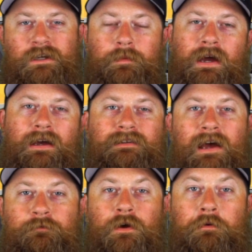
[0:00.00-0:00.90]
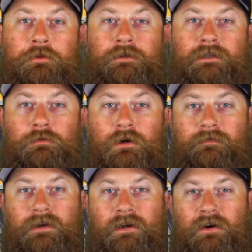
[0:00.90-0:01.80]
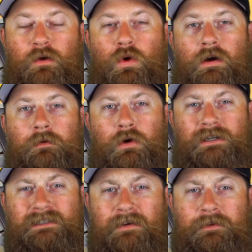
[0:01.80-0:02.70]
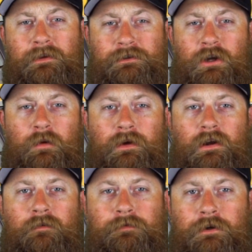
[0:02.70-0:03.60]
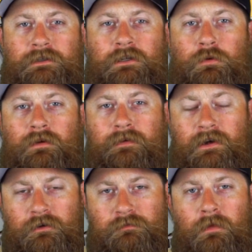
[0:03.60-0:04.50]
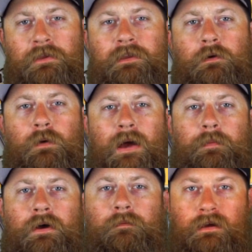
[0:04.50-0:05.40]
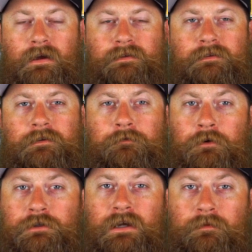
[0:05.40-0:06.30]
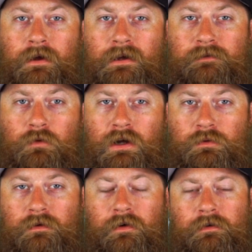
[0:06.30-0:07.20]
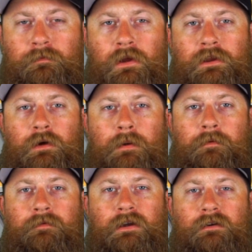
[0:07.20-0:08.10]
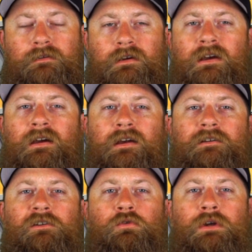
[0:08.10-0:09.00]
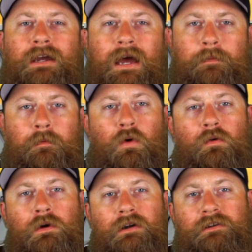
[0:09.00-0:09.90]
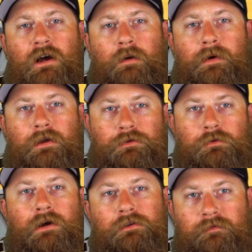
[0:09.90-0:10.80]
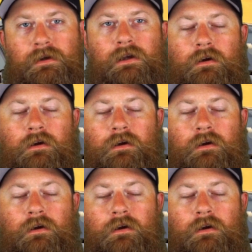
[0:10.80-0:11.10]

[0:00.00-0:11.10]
up guys, I'm Fred with 1320 Video and welcome to our 7th installment of 1320 Video's monthly wrap-up. In case this is the first time you guys have watched one of our monthly wrap-up videos, here's a little recap of what we're going to talk about throughout the video.